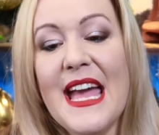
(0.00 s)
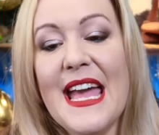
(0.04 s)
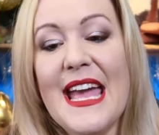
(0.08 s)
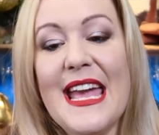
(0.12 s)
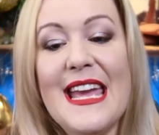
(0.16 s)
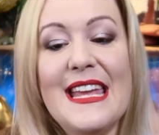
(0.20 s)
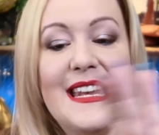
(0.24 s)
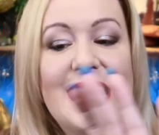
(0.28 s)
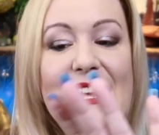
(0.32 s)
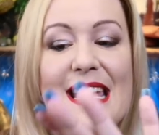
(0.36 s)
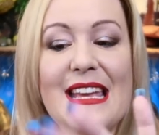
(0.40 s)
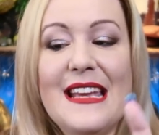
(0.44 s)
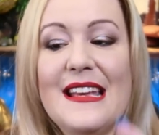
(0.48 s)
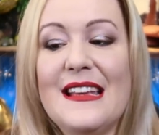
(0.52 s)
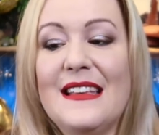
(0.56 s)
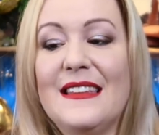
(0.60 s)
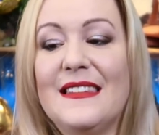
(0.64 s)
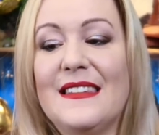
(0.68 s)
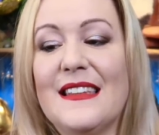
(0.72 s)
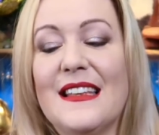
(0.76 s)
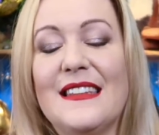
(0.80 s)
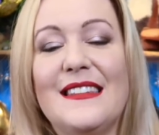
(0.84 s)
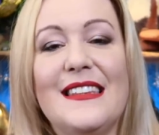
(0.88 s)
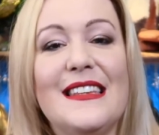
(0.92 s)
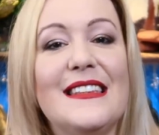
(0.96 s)
It
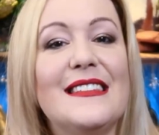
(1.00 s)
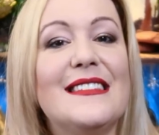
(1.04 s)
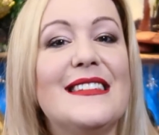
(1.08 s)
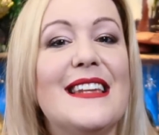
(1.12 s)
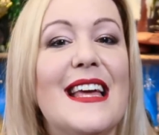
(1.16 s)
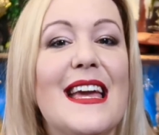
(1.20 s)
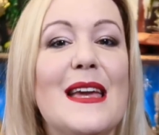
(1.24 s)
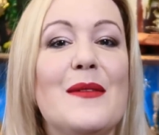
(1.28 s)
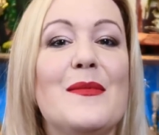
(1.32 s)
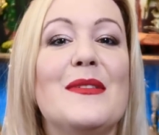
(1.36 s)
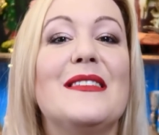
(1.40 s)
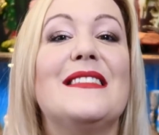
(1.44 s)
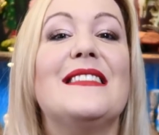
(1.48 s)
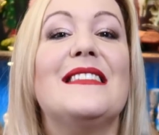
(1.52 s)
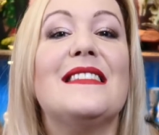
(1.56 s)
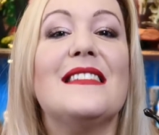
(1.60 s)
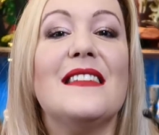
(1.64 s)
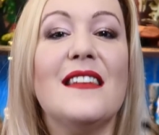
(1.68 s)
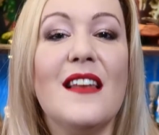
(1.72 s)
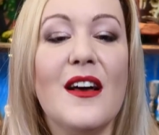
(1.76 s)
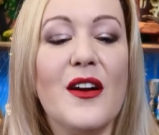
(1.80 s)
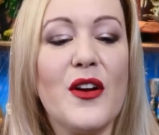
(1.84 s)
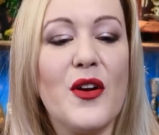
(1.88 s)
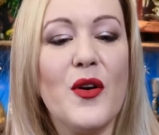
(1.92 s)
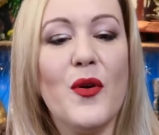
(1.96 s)
is, as his name is
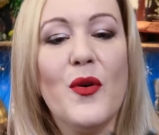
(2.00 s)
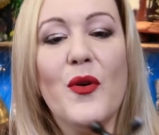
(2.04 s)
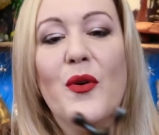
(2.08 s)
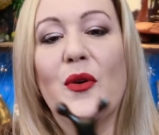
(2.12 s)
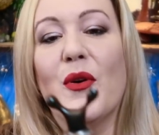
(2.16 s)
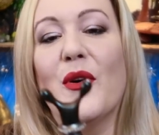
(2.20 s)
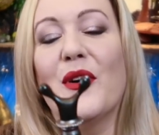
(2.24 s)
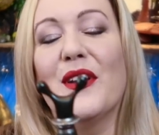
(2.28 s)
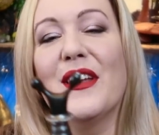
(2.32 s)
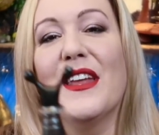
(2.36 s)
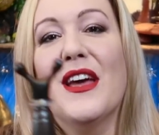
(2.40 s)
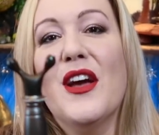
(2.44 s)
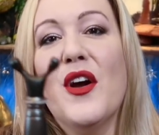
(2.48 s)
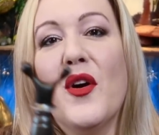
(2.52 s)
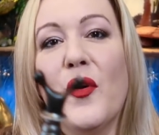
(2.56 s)
Slughorn,